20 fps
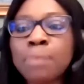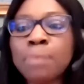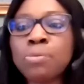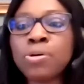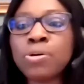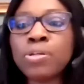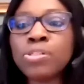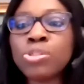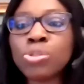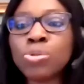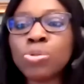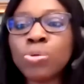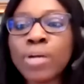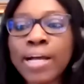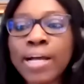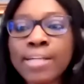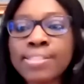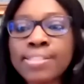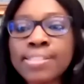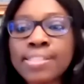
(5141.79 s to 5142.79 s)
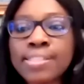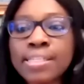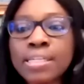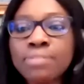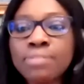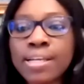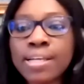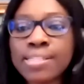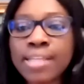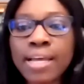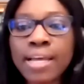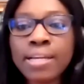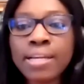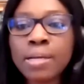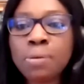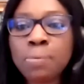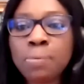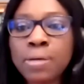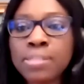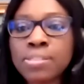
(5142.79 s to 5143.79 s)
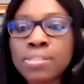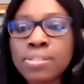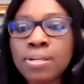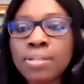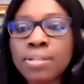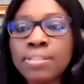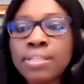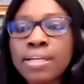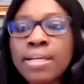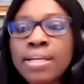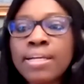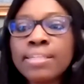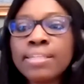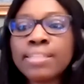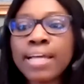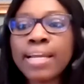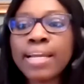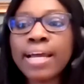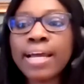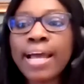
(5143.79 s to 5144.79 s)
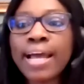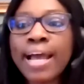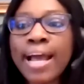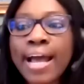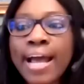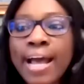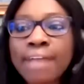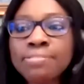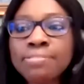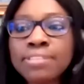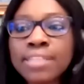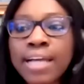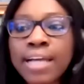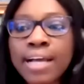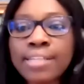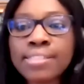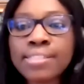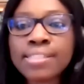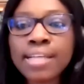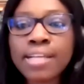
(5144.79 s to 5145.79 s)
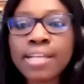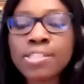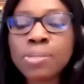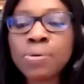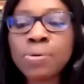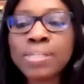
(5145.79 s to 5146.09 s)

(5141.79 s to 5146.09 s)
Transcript: and I'm going to look and see if there's any question that I haven't answered.